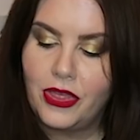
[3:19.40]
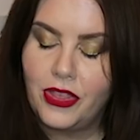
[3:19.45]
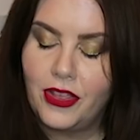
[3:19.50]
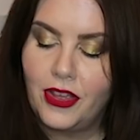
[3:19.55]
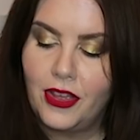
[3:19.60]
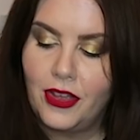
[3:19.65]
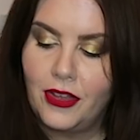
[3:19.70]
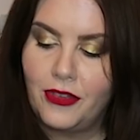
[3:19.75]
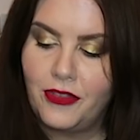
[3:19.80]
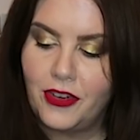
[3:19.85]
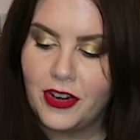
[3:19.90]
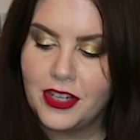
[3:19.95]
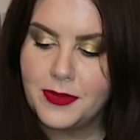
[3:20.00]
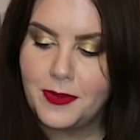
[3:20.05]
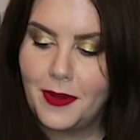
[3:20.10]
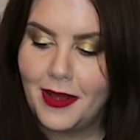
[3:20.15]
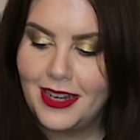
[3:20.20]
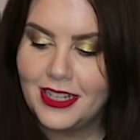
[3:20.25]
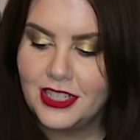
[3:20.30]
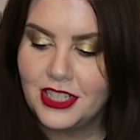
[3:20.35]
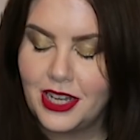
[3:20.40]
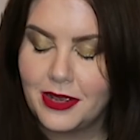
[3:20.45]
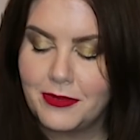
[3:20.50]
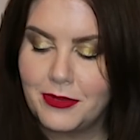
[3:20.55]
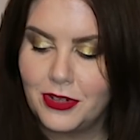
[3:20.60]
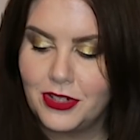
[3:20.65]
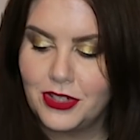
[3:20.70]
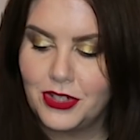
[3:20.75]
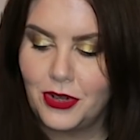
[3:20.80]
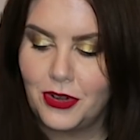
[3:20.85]
the first polish
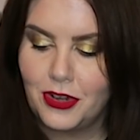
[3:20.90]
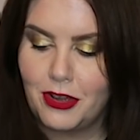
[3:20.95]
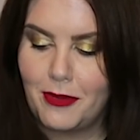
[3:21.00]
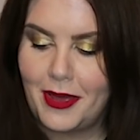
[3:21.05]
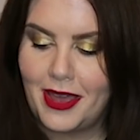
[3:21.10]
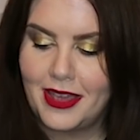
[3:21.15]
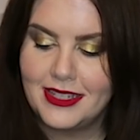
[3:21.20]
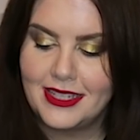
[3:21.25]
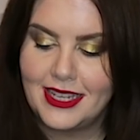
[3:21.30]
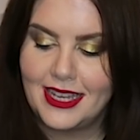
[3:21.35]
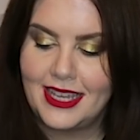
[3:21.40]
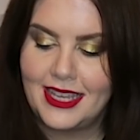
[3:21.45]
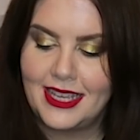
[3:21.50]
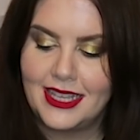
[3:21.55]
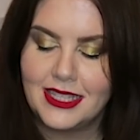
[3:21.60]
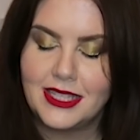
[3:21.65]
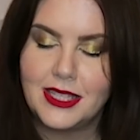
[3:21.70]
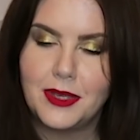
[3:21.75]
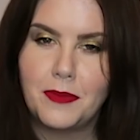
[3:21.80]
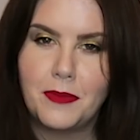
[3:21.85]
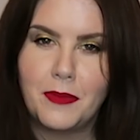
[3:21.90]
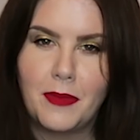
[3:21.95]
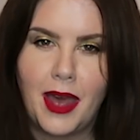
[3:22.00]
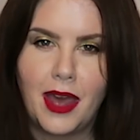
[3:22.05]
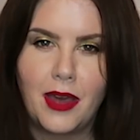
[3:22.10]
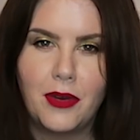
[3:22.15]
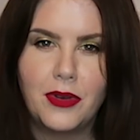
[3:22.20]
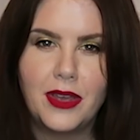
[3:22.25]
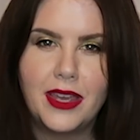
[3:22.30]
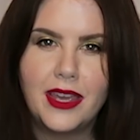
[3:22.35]
I'm going to talk about is
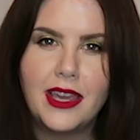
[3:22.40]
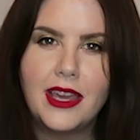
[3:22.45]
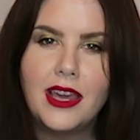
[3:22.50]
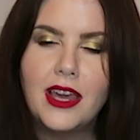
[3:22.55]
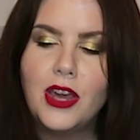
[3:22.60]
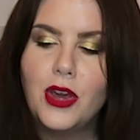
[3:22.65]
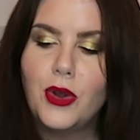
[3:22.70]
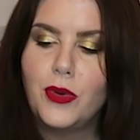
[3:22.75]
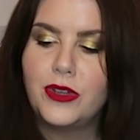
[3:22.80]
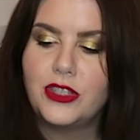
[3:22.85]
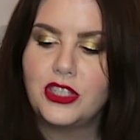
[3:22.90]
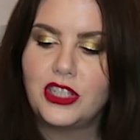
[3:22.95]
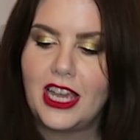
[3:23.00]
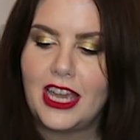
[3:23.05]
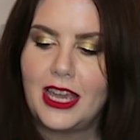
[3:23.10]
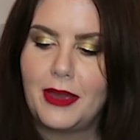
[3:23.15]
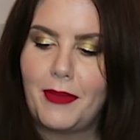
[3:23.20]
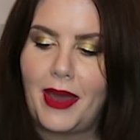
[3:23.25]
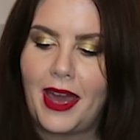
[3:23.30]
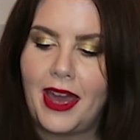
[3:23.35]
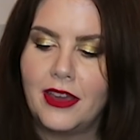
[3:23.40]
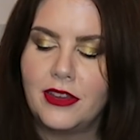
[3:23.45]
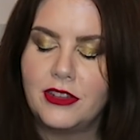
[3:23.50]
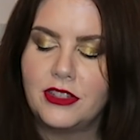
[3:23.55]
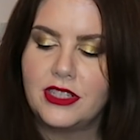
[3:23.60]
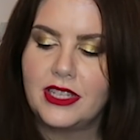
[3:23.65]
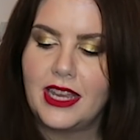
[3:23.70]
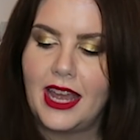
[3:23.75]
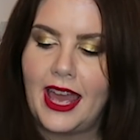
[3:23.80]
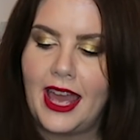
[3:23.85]
Maui, which came
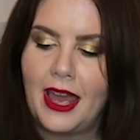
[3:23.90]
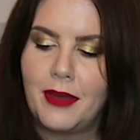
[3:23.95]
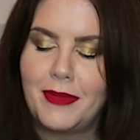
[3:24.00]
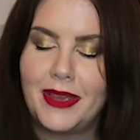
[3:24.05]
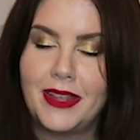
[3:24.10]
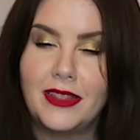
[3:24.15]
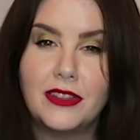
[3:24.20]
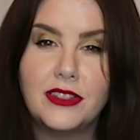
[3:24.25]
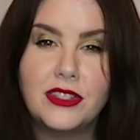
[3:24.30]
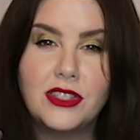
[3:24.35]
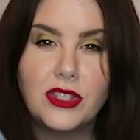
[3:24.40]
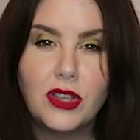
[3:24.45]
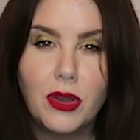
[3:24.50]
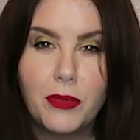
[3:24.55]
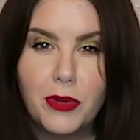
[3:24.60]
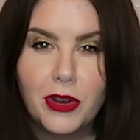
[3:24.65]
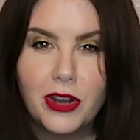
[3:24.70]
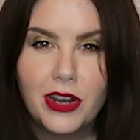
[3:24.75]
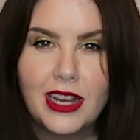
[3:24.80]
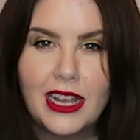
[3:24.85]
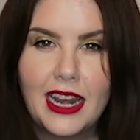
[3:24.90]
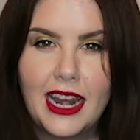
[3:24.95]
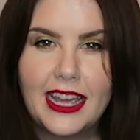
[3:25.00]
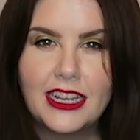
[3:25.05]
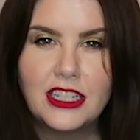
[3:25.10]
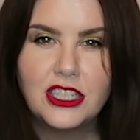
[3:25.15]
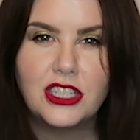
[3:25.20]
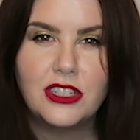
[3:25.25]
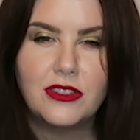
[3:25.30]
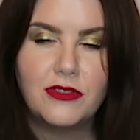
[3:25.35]
out in the summer
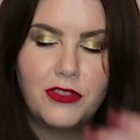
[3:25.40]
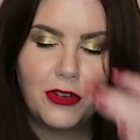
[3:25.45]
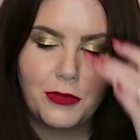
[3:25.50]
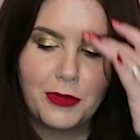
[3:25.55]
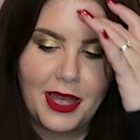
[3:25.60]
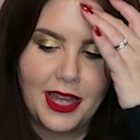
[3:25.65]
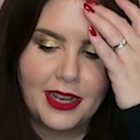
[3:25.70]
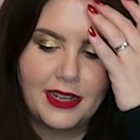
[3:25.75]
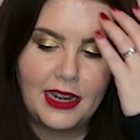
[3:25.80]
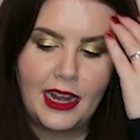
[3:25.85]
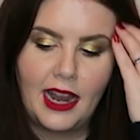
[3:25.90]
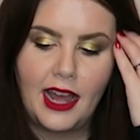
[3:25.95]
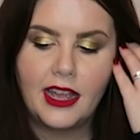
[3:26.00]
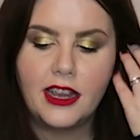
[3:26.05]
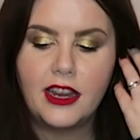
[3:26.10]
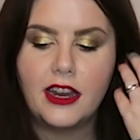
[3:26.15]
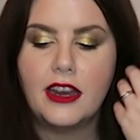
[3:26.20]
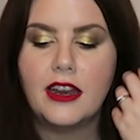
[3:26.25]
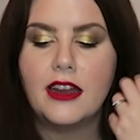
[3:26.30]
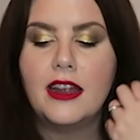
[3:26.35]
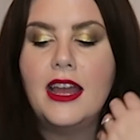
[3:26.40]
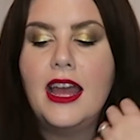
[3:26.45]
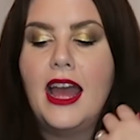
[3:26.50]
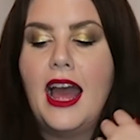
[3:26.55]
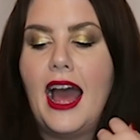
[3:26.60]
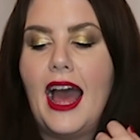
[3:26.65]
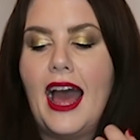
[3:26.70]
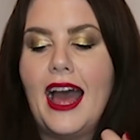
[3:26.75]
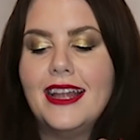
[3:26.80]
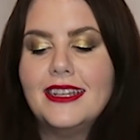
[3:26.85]
collection from Caddy Lacquer,
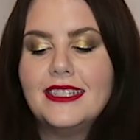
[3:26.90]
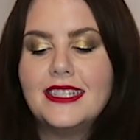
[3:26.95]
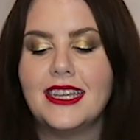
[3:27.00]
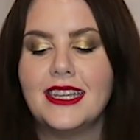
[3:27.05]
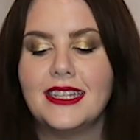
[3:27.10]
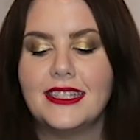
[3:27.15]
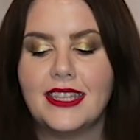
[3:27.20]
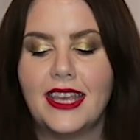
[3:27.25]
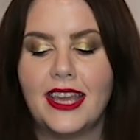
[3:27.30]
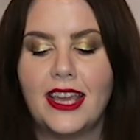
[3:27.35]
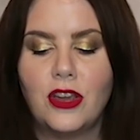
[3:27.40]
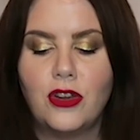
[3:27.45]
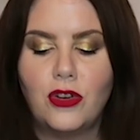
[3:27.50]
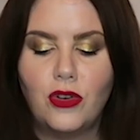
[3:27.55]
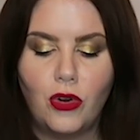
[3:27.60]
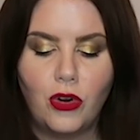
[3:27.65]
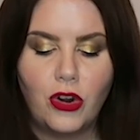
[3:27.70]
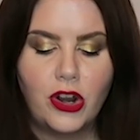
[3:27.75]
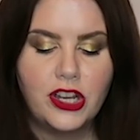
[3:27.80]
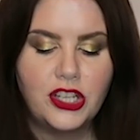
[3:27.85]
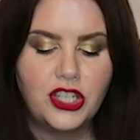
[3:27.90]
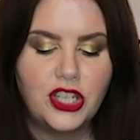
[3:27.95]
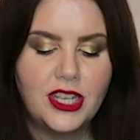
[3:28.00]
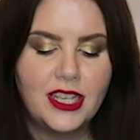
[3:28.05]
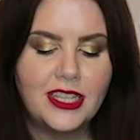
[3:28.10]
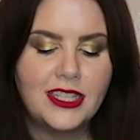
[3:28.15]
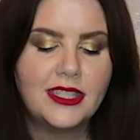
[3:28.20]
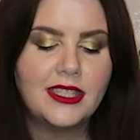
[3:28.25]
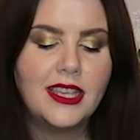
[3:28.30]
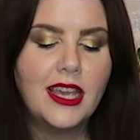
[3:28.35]
and it's a
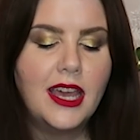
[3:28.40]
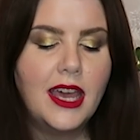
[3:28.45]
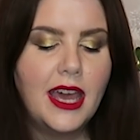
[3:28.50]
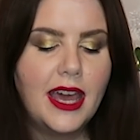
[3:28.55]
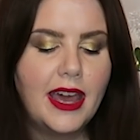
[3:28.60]
gorgeous